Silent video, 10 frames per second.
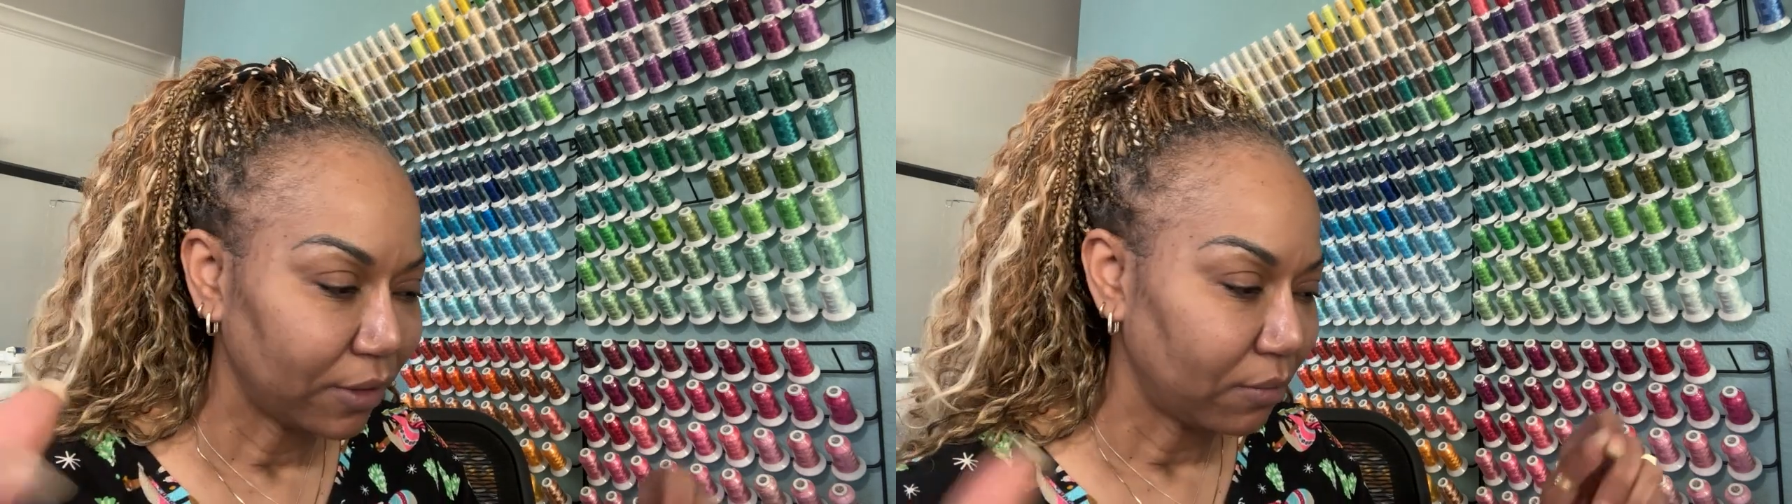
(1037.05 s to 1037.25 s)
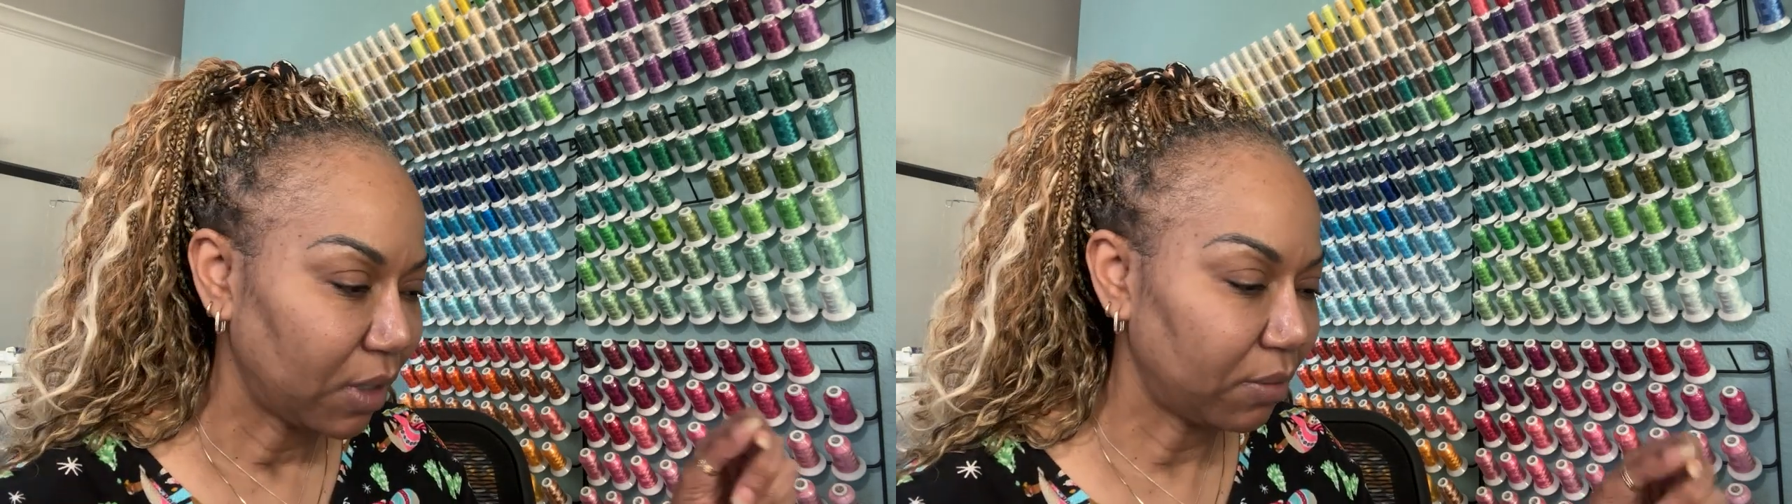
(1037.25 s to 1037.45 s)

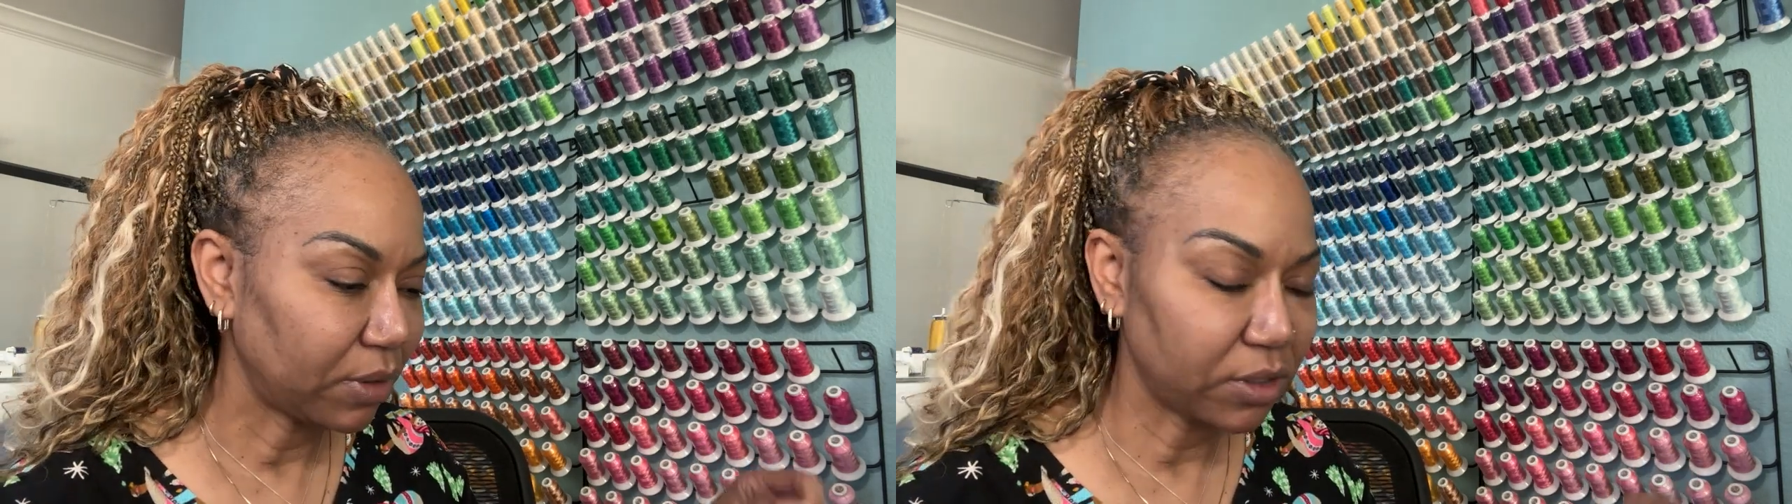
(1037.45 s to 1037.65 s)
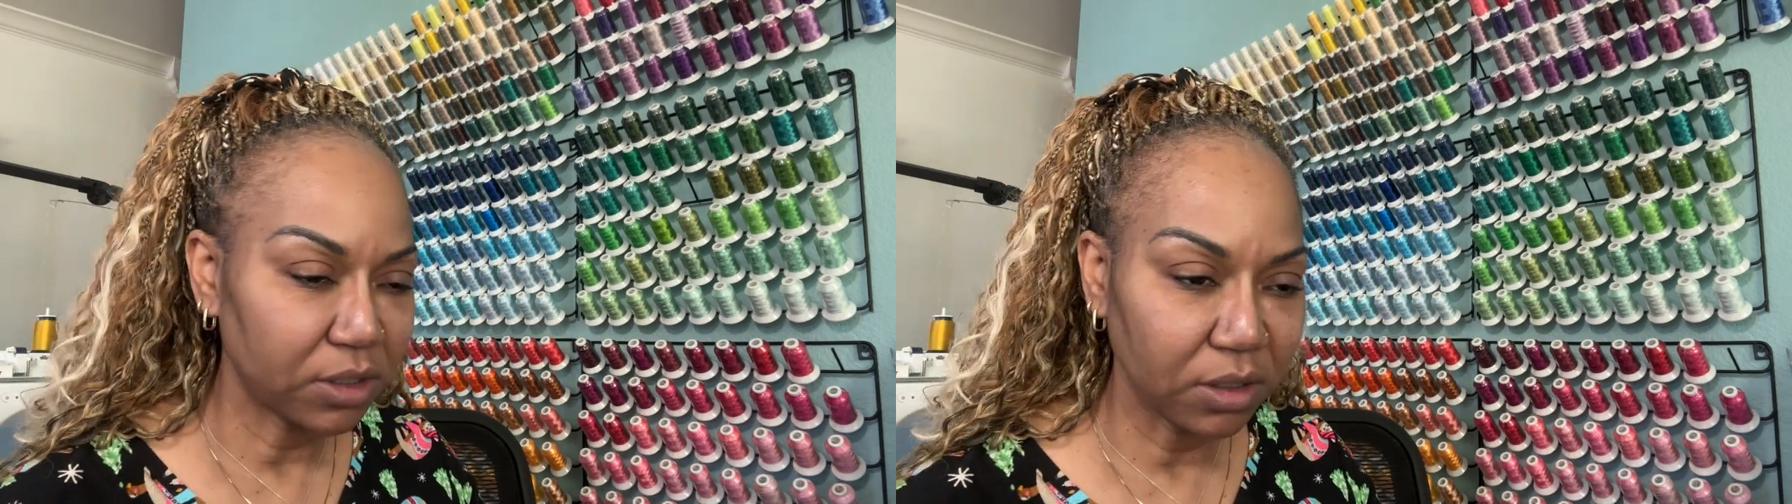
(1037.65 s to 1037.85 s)
Maybe
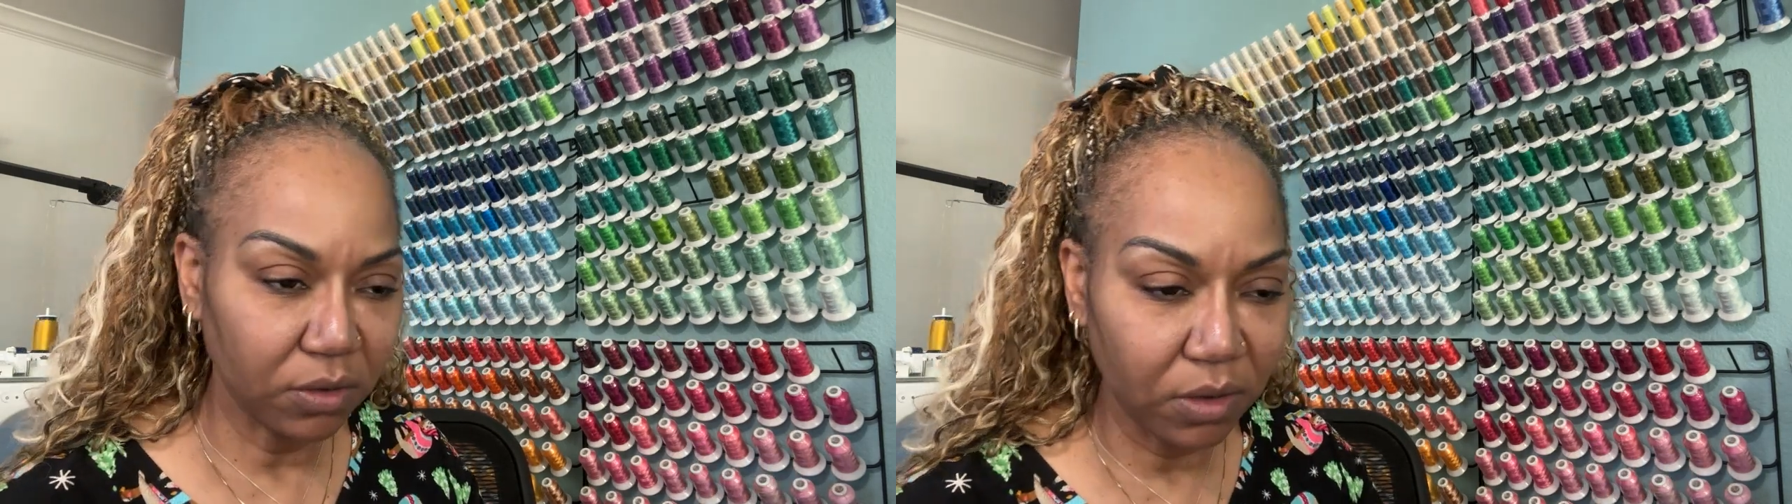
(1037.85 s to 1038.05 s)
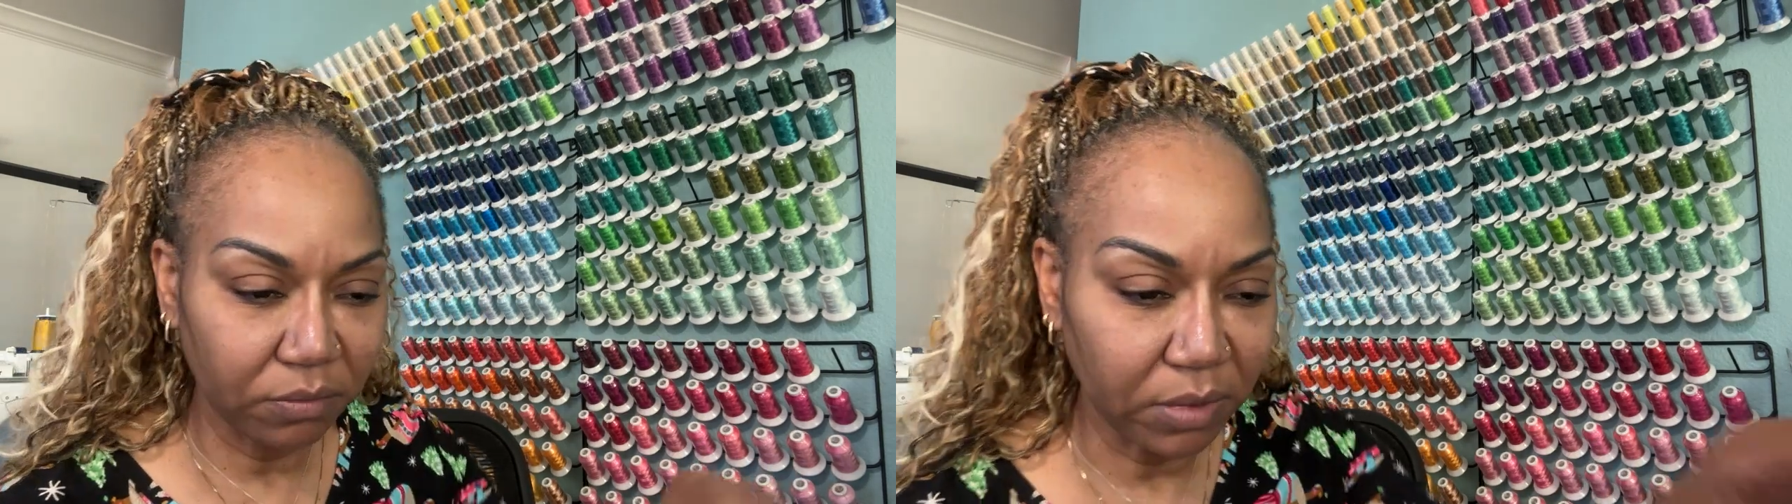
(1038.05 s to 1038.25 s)
it's still
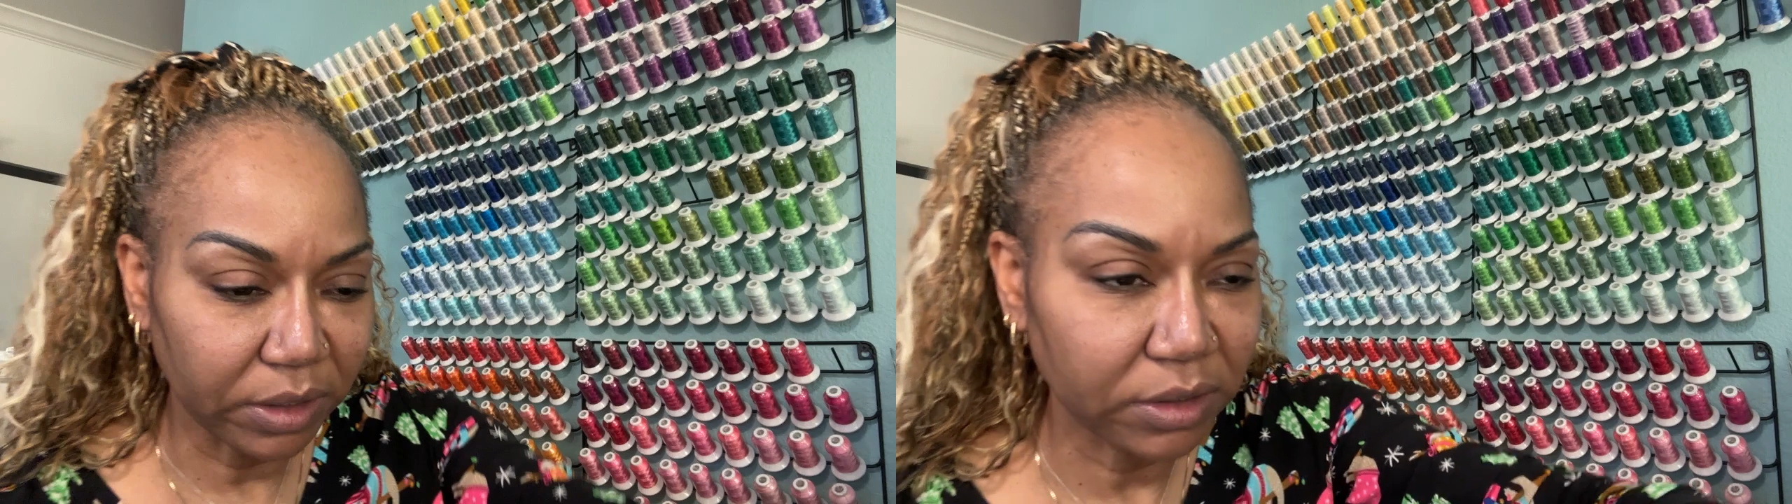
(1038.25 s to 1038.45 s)
on my